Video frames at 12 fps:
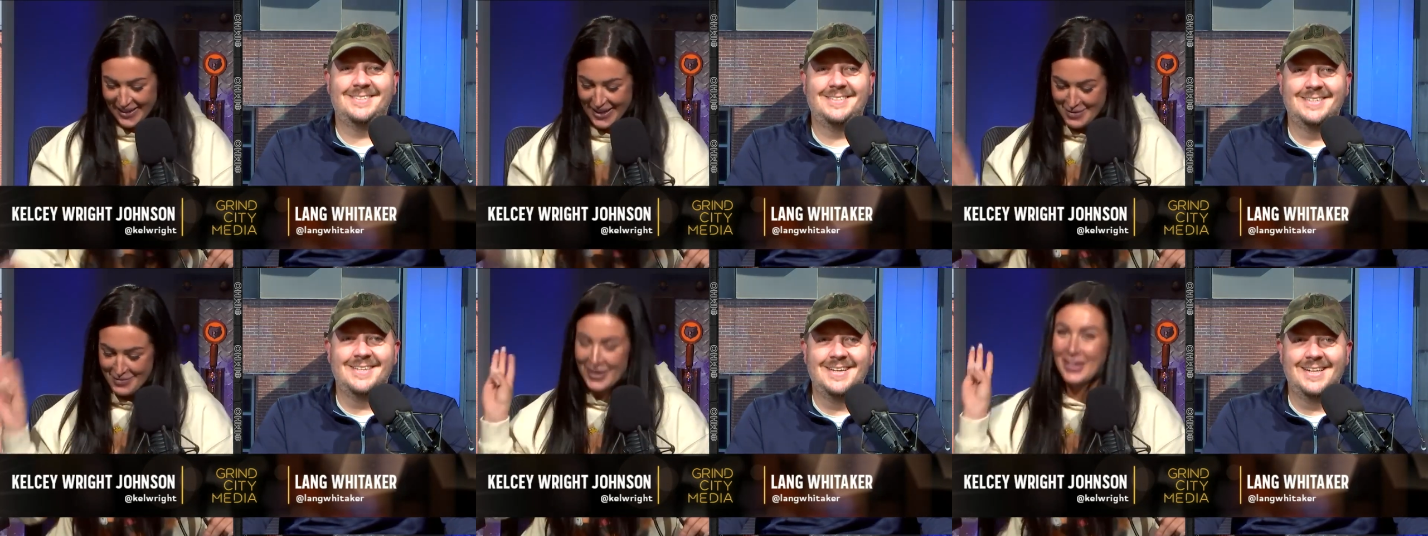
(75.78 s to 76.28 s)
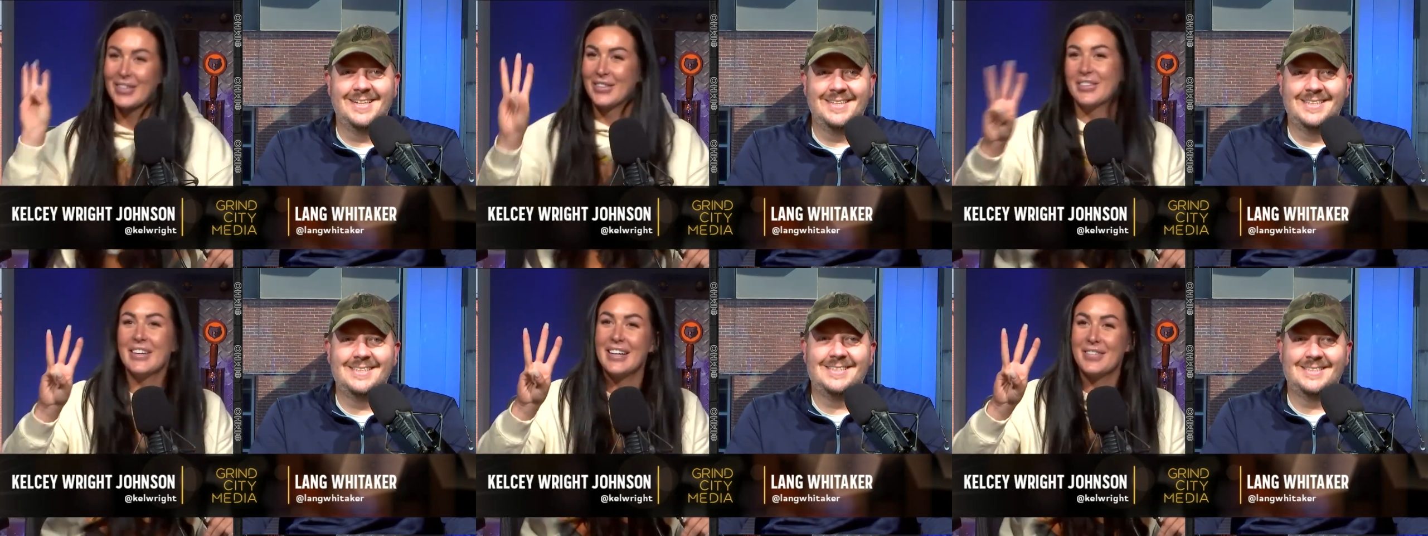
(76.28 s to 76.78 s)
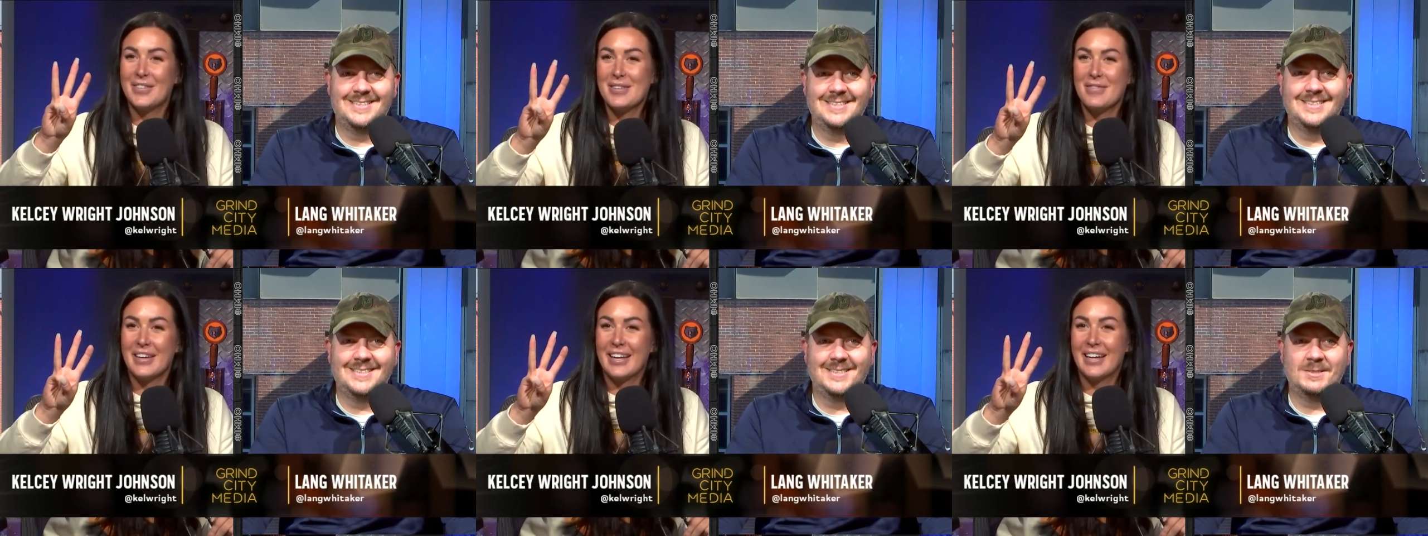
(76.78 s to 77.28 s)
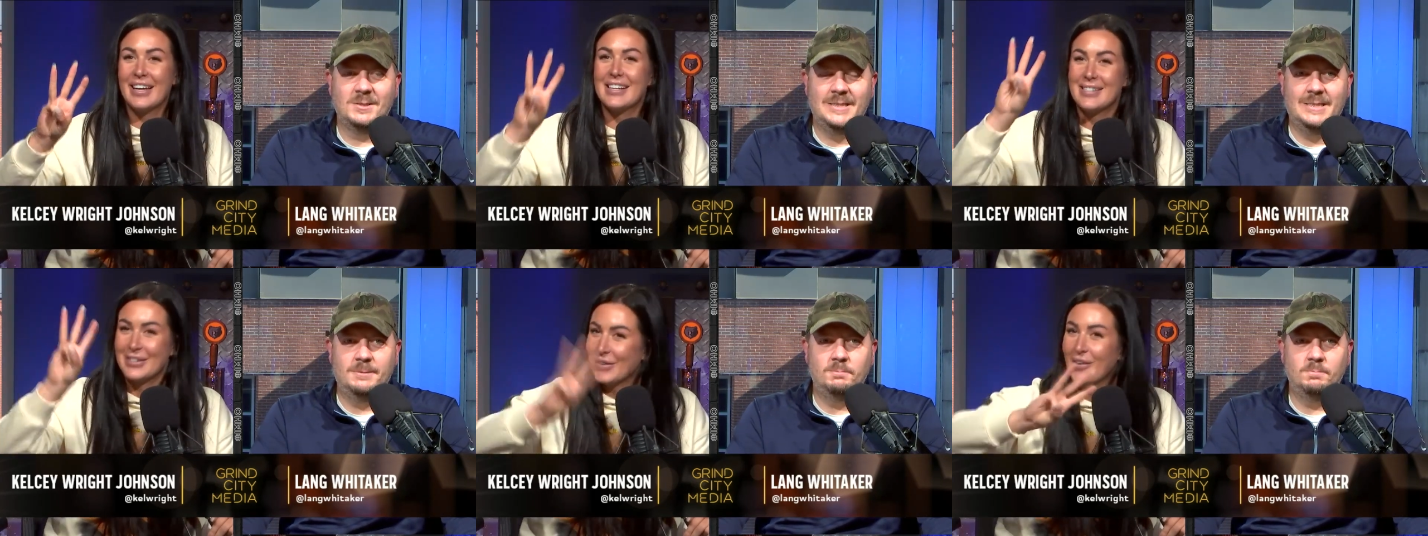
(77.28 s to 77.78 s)
Speaker 1: Number three for me
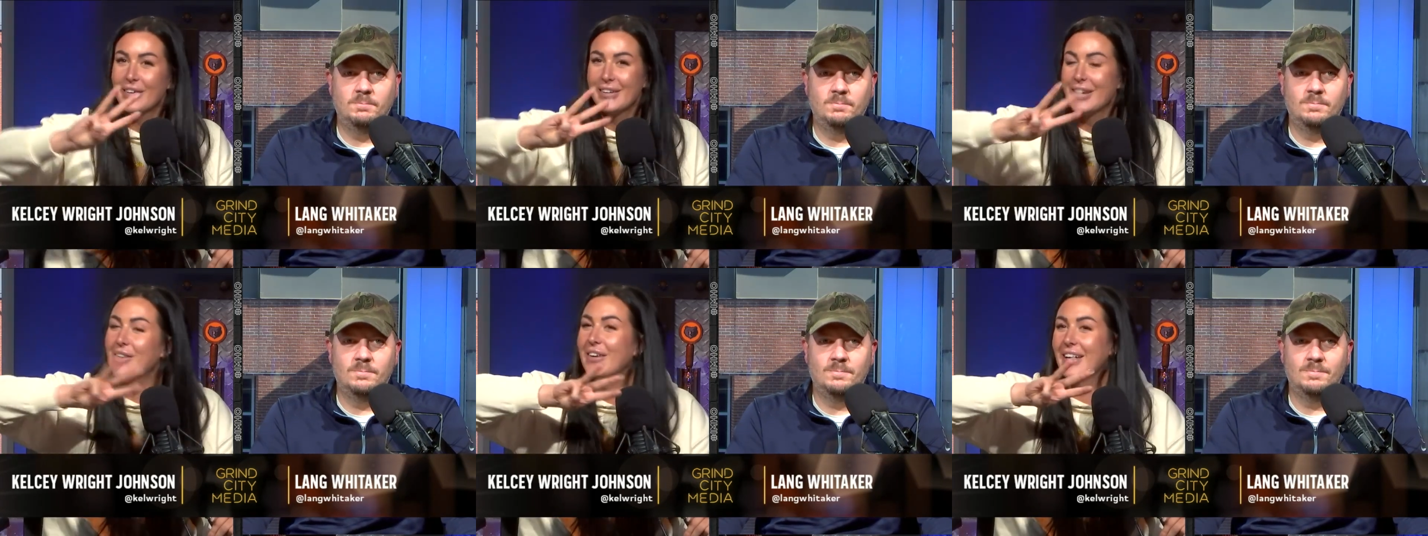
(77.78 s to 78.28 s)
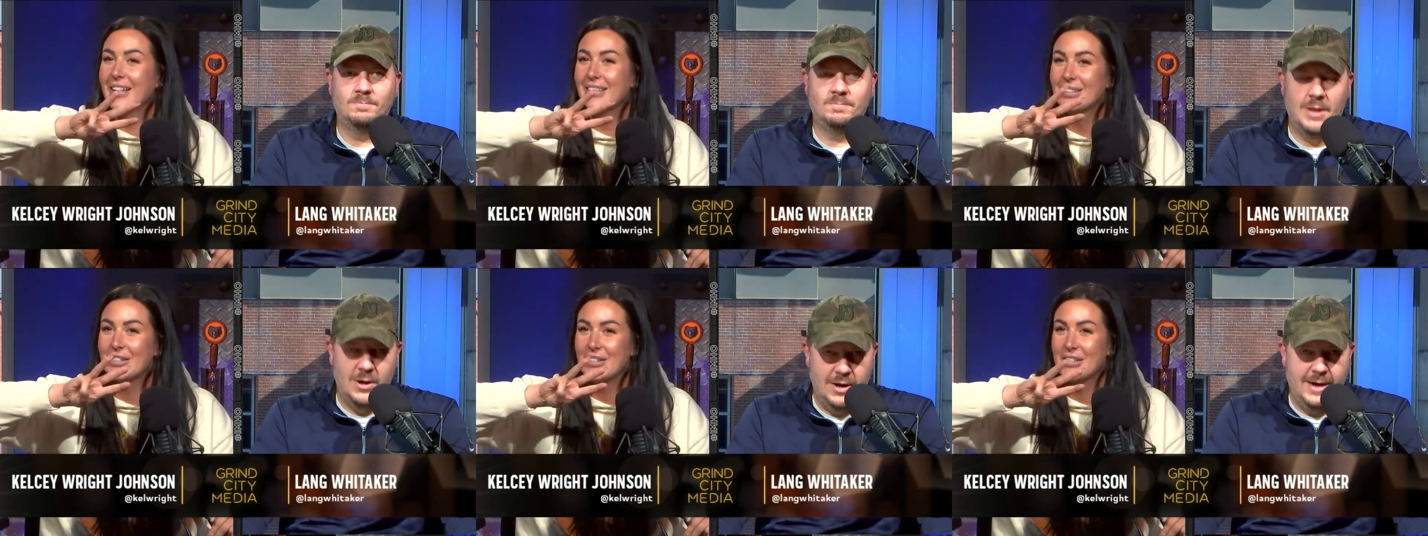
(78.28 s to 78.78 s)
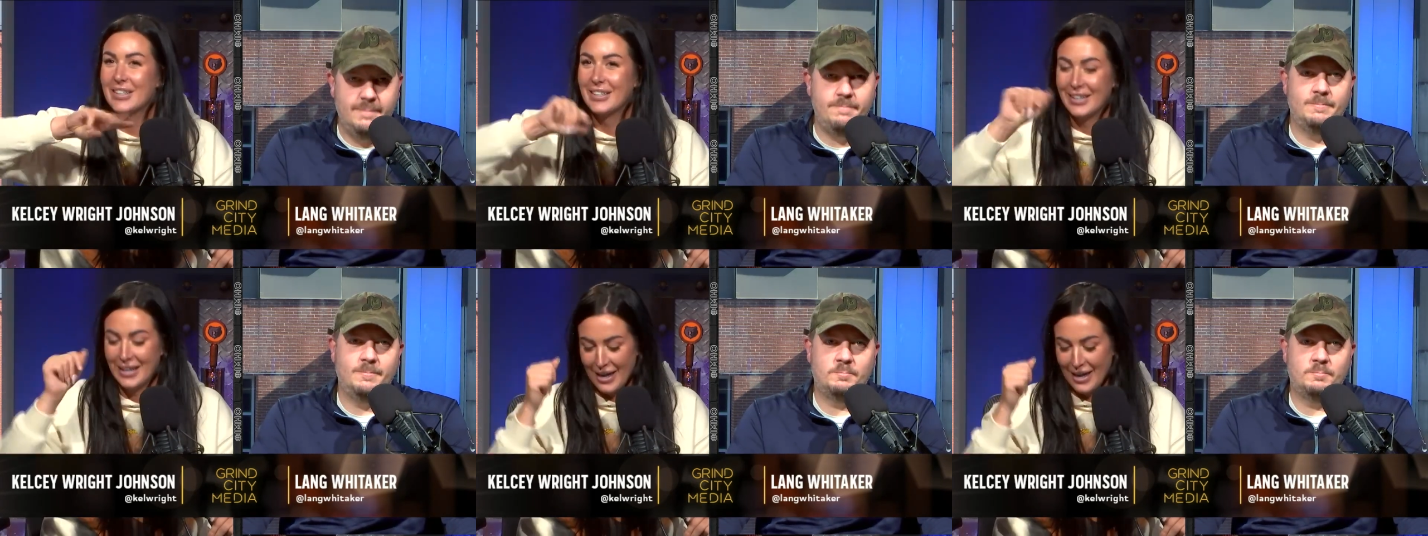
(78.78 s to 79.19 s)
is Nikola Jokic. All right.